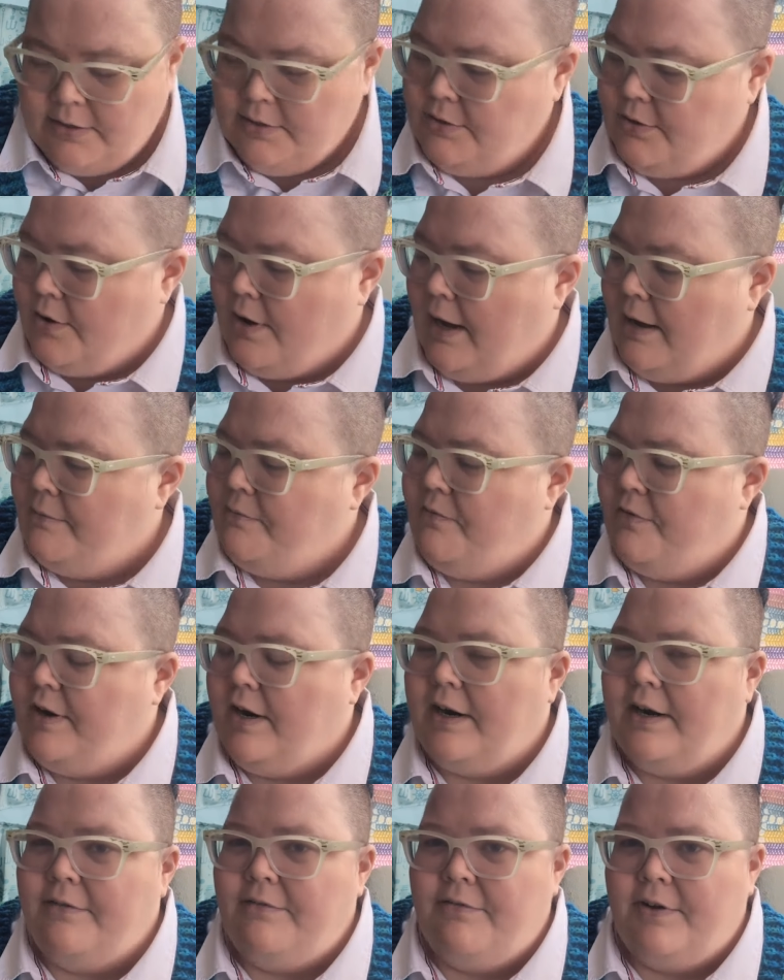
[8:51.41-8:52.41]
So I'm
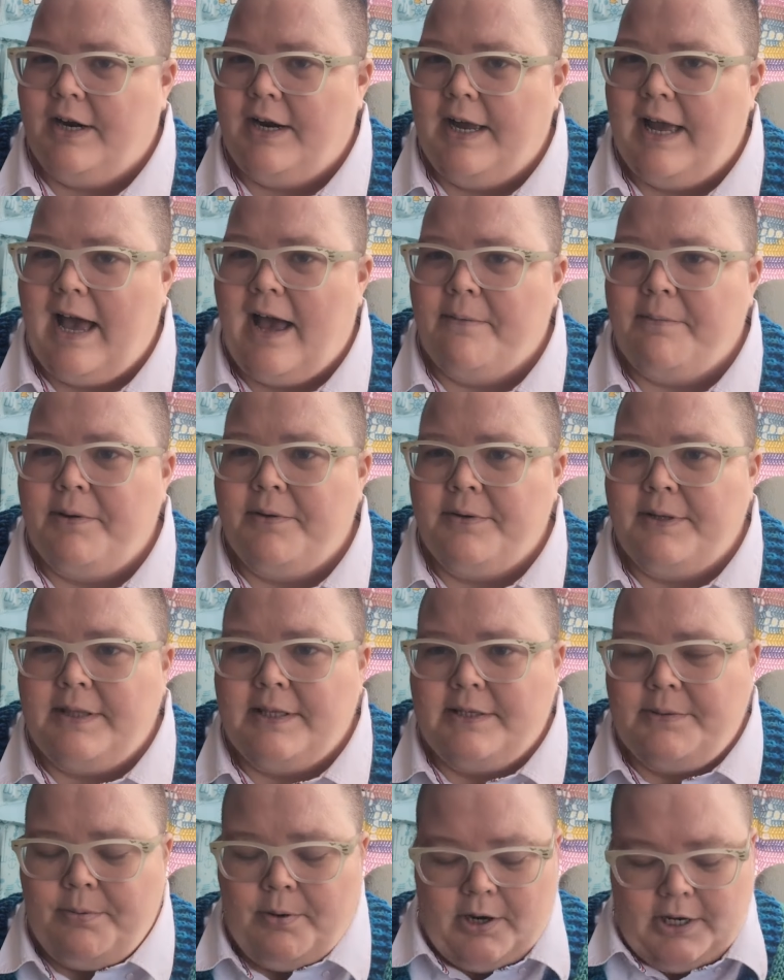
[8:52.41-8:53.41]
very, very happy with
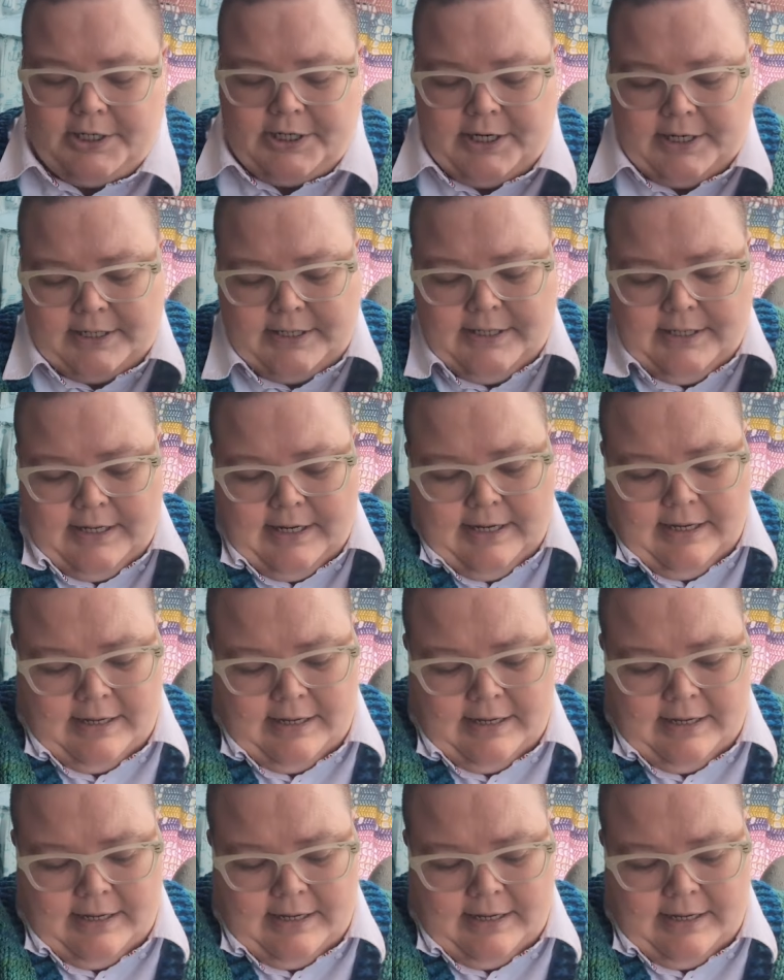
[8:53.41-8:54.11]
this project.